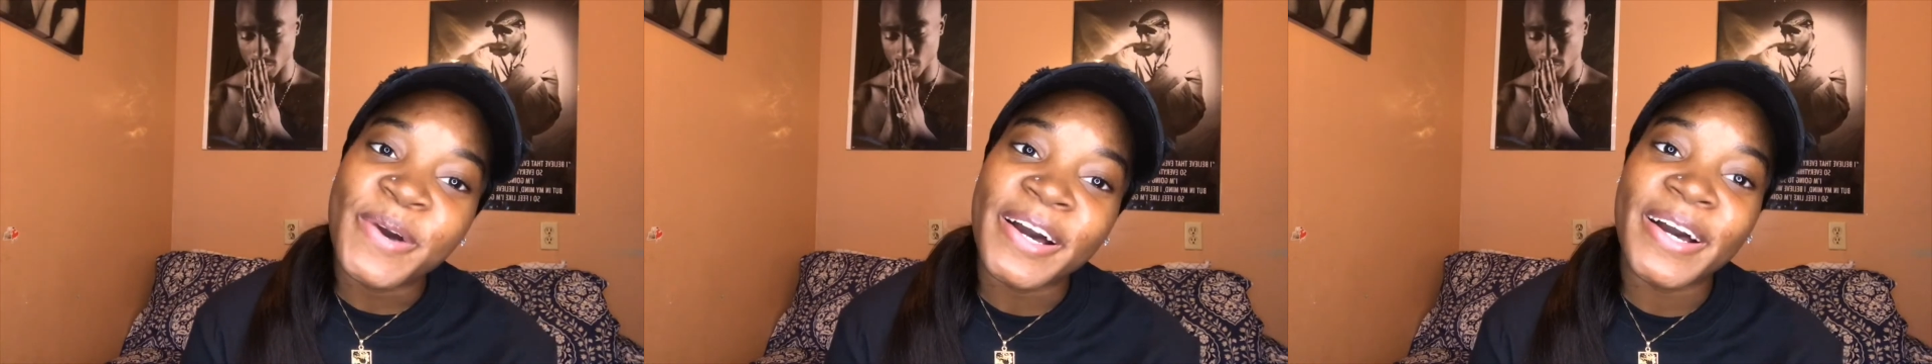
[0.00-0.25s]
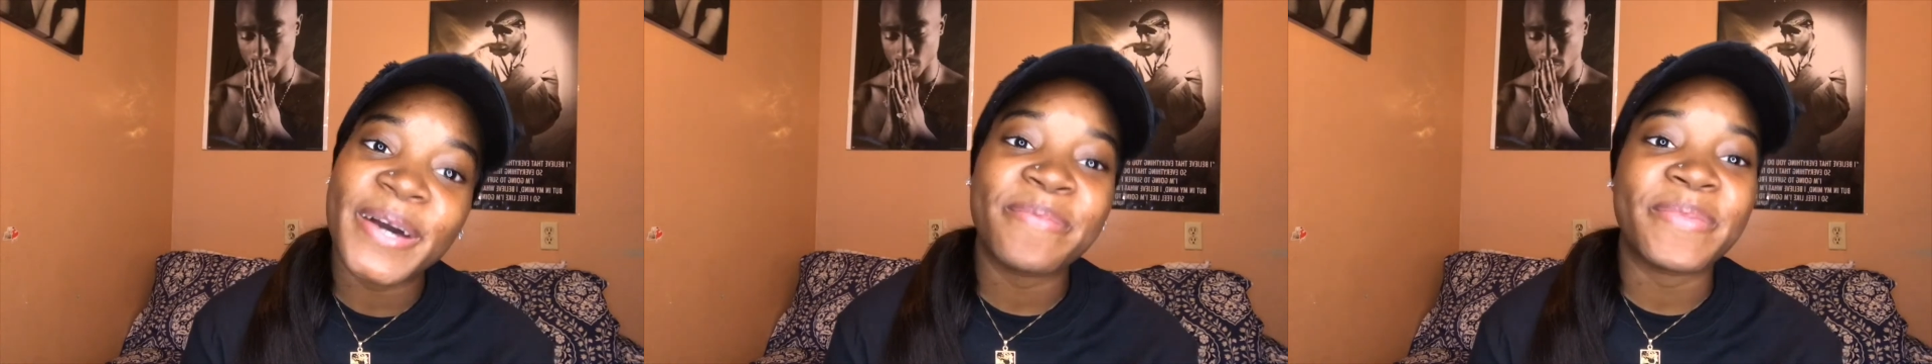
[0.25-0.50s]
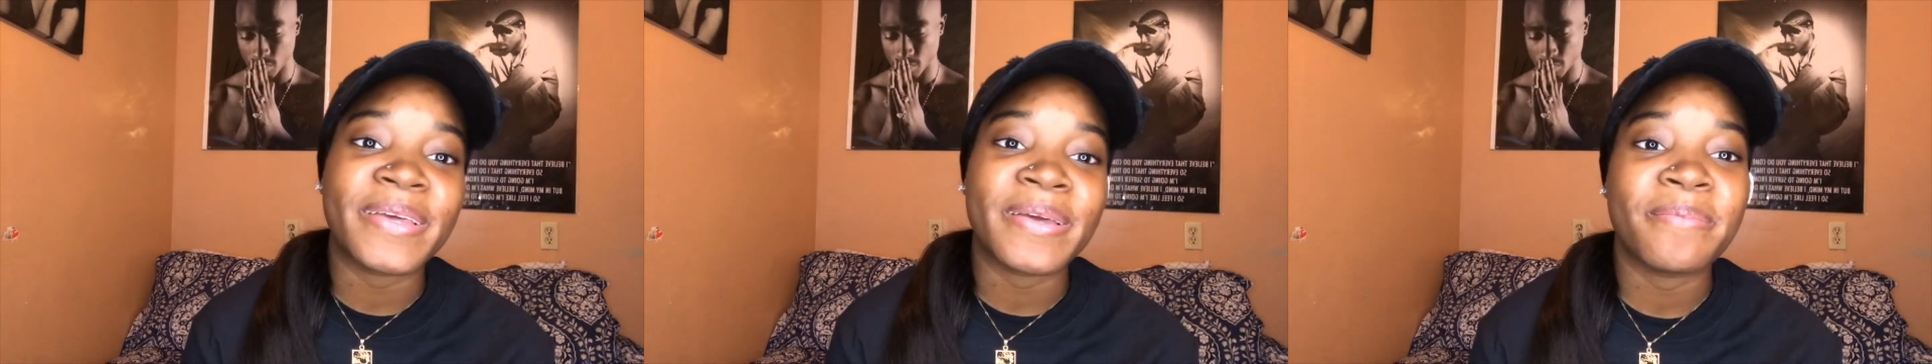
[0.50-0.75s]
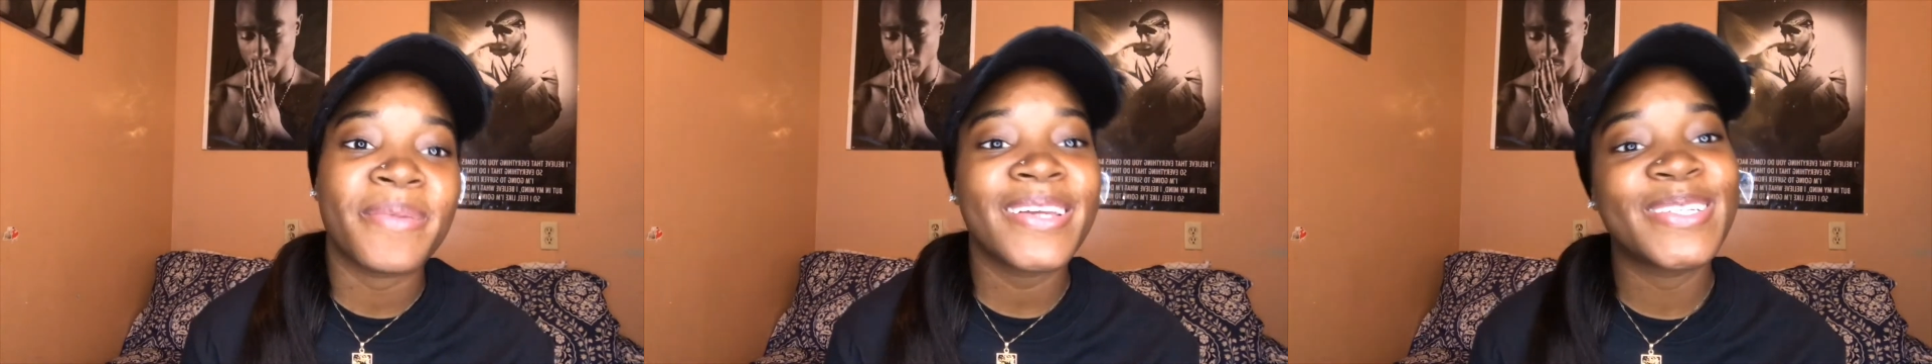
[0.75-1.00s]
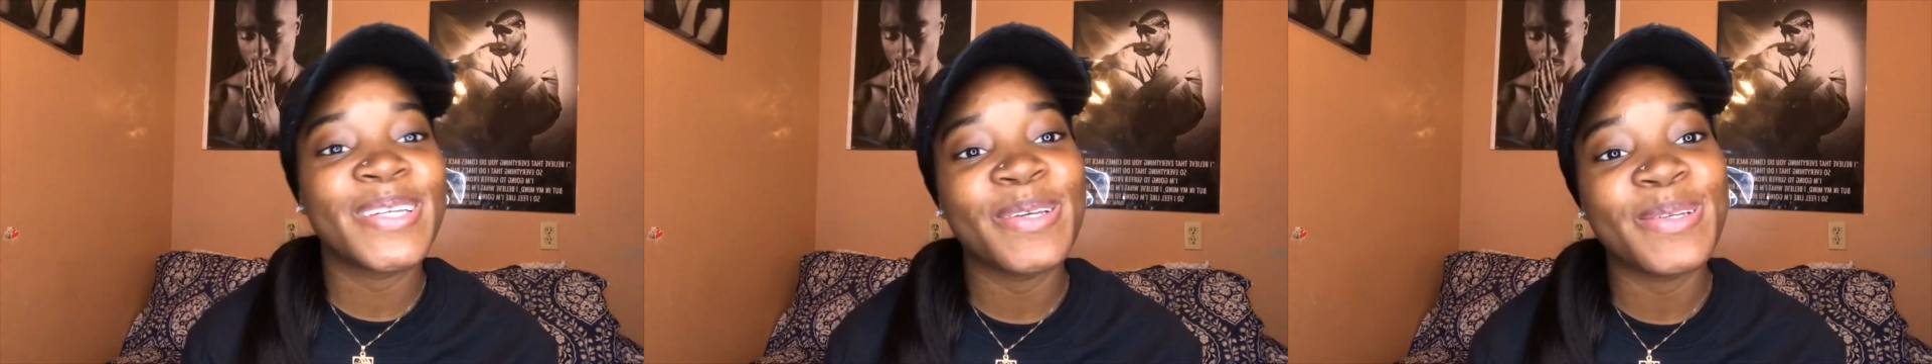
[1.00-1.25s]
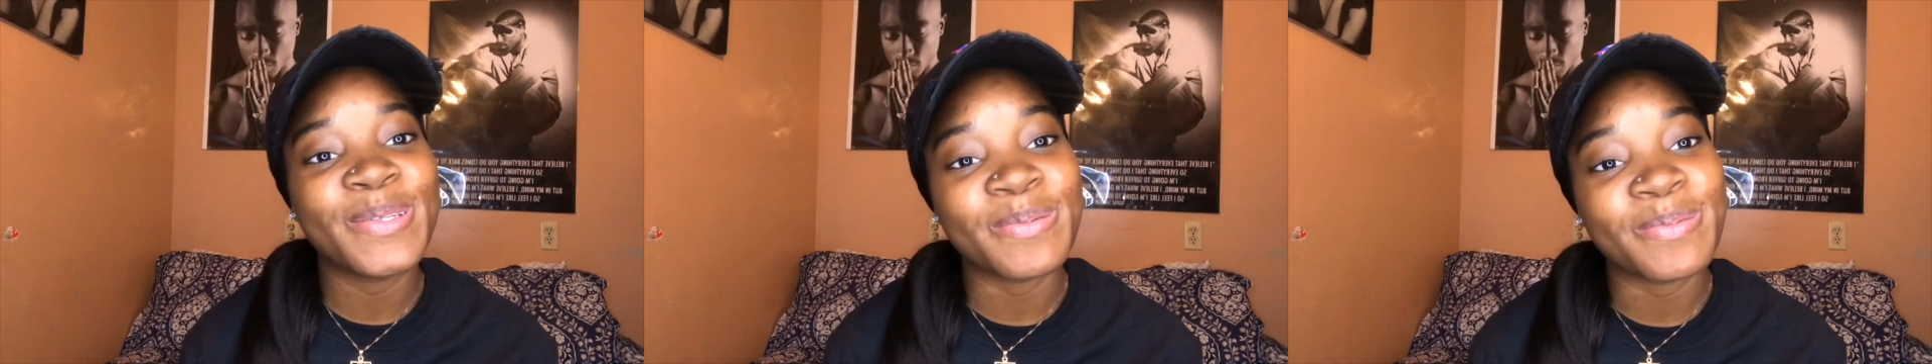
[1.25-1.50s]
Make sure you turn on my
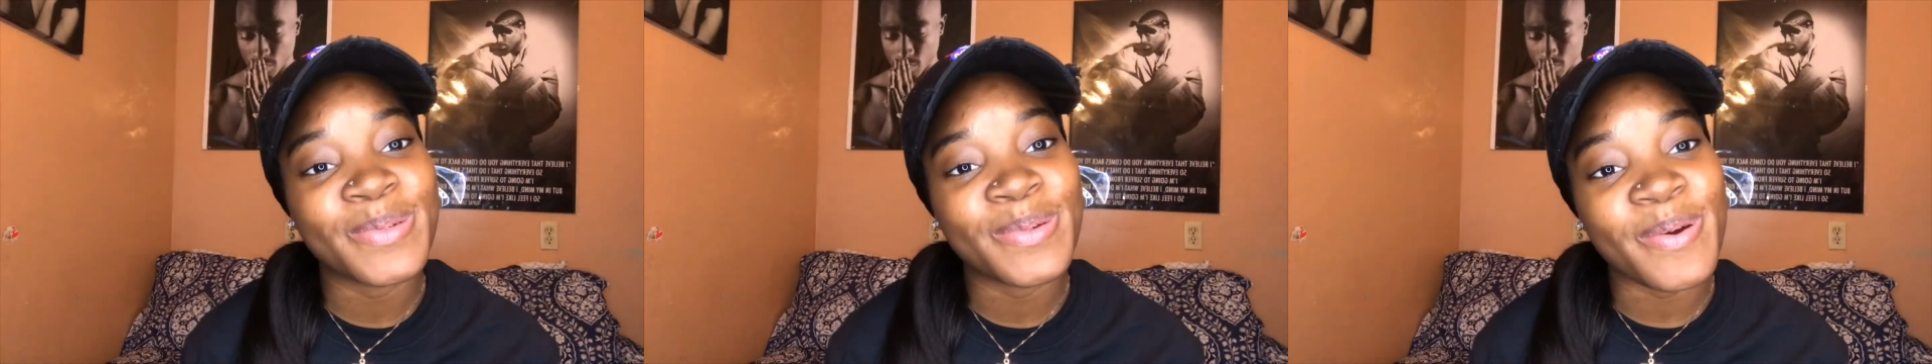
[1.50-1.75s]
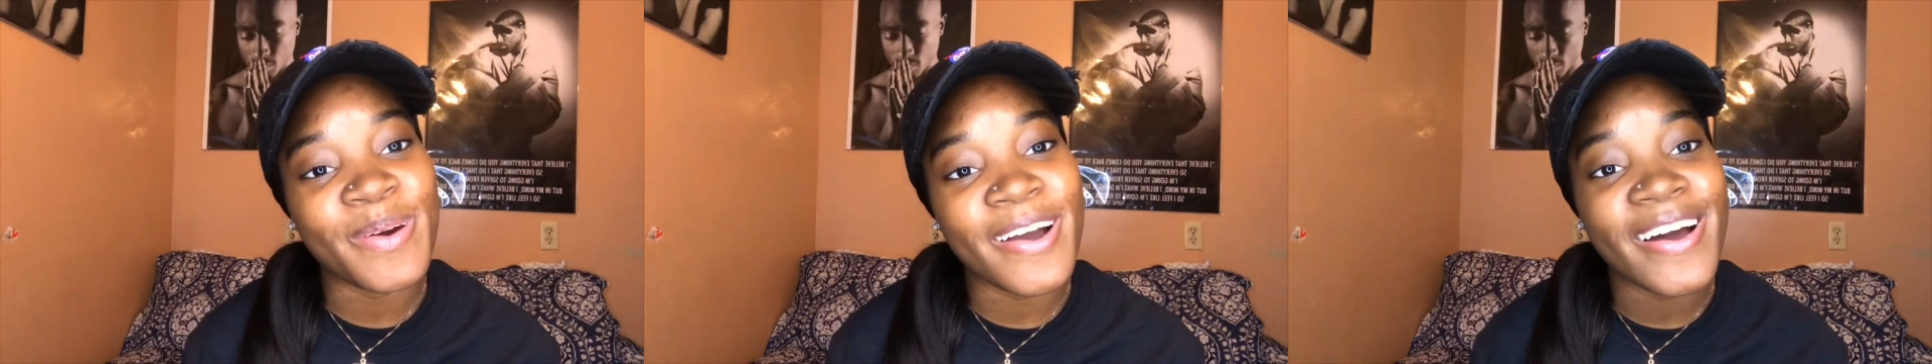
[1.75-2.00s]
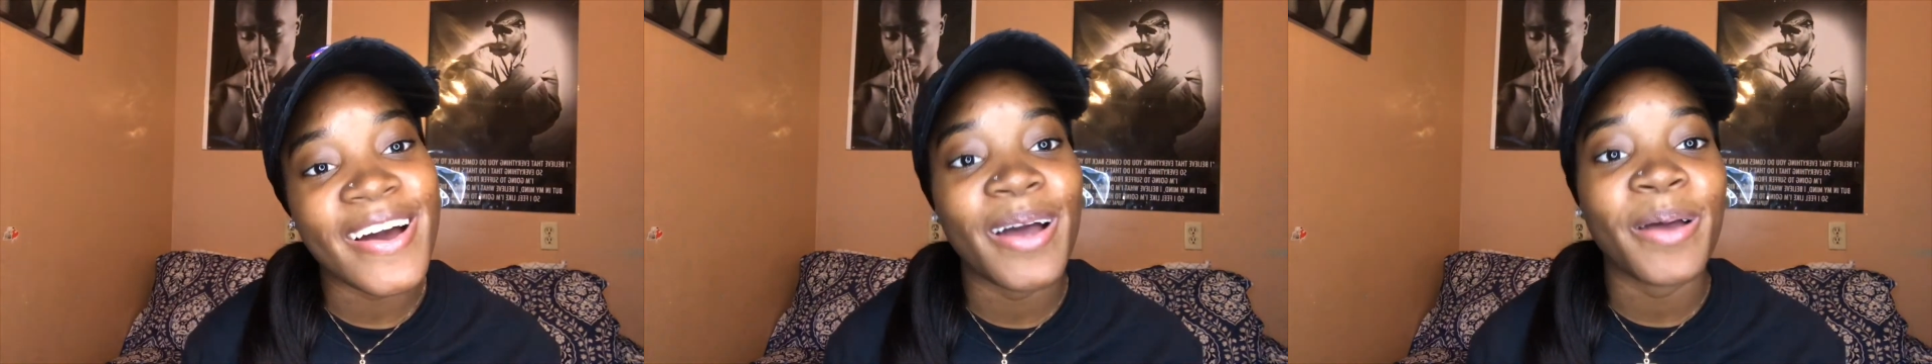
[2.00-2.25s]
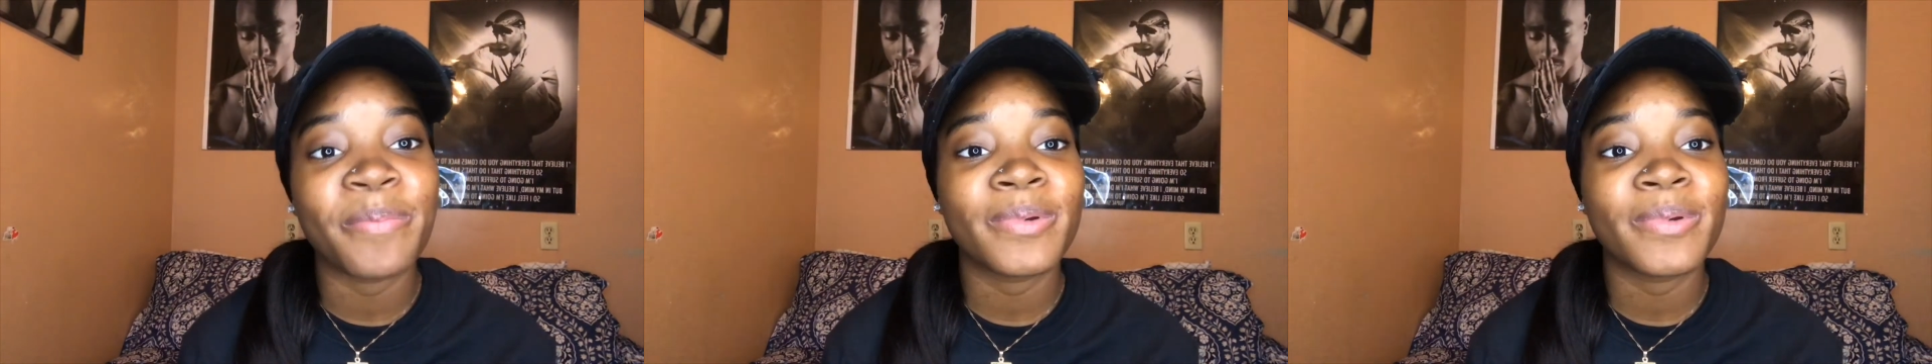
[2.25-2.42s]
post notification.